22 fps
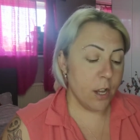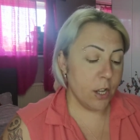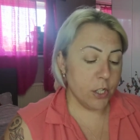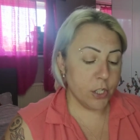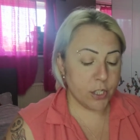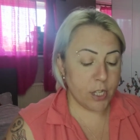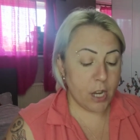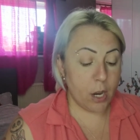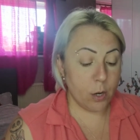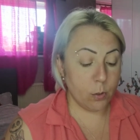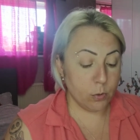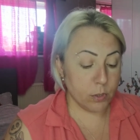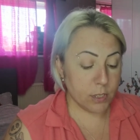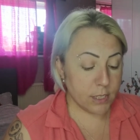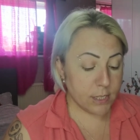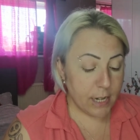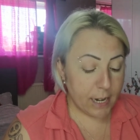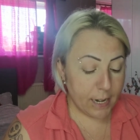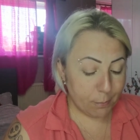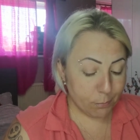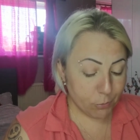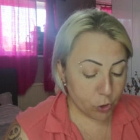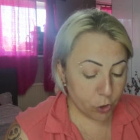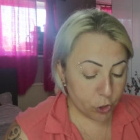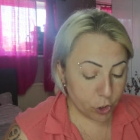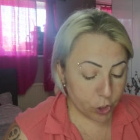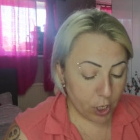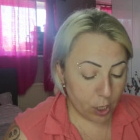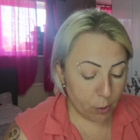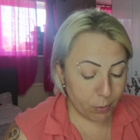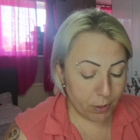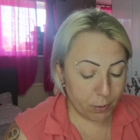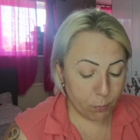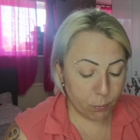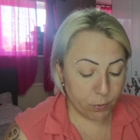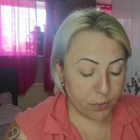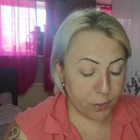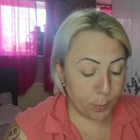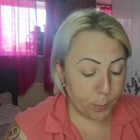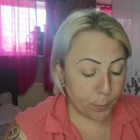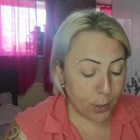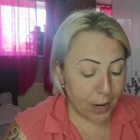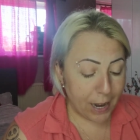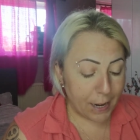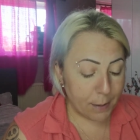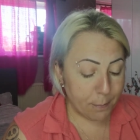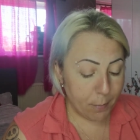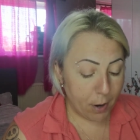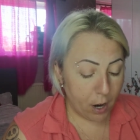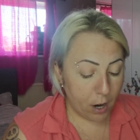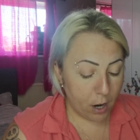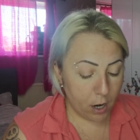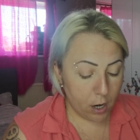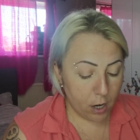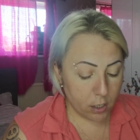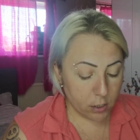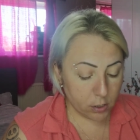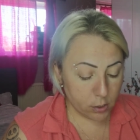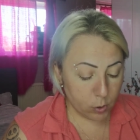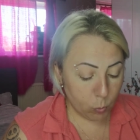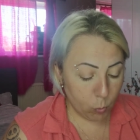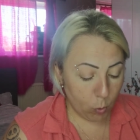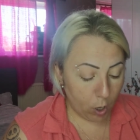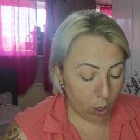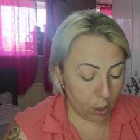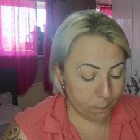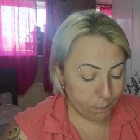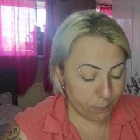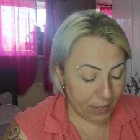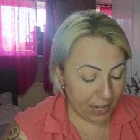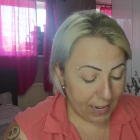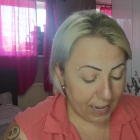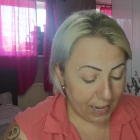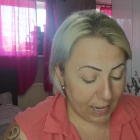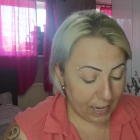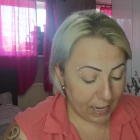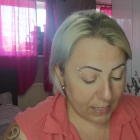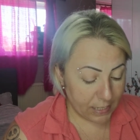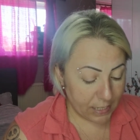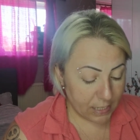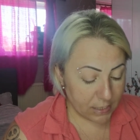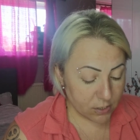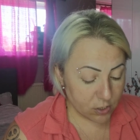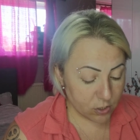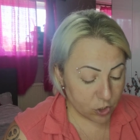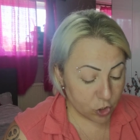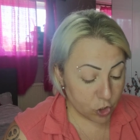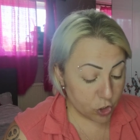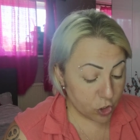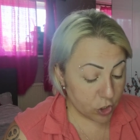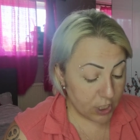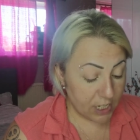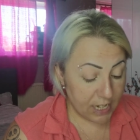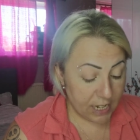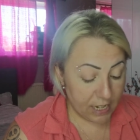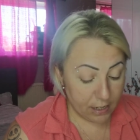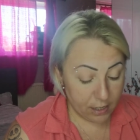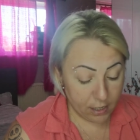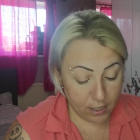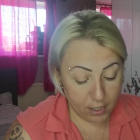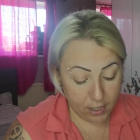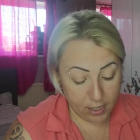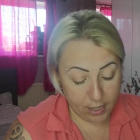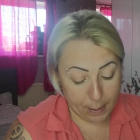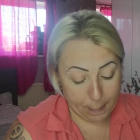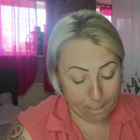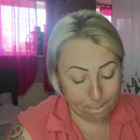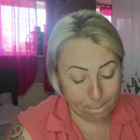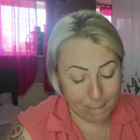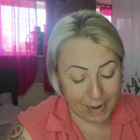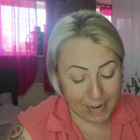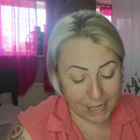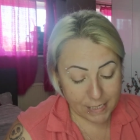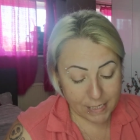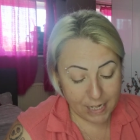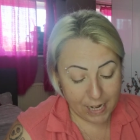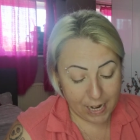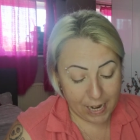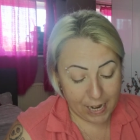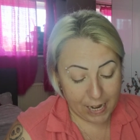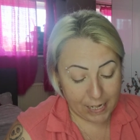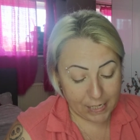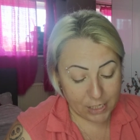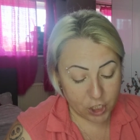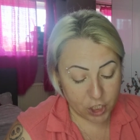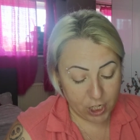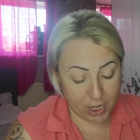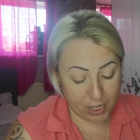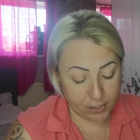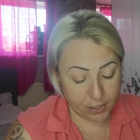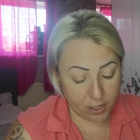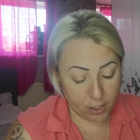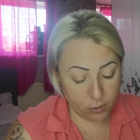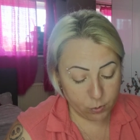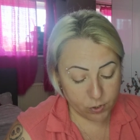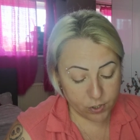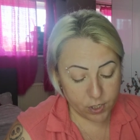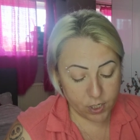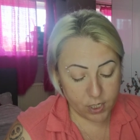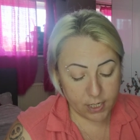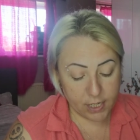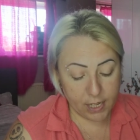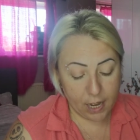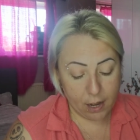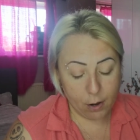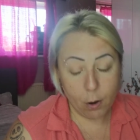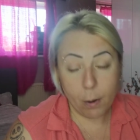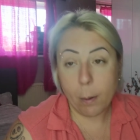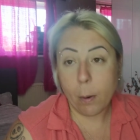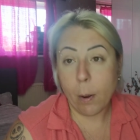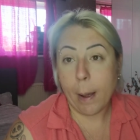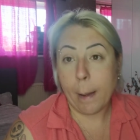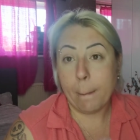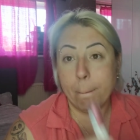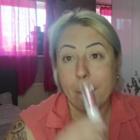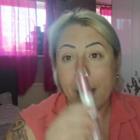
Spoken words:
So today I'm going to go in with the Primark one, and it's just the matte eyeshadow. So you get a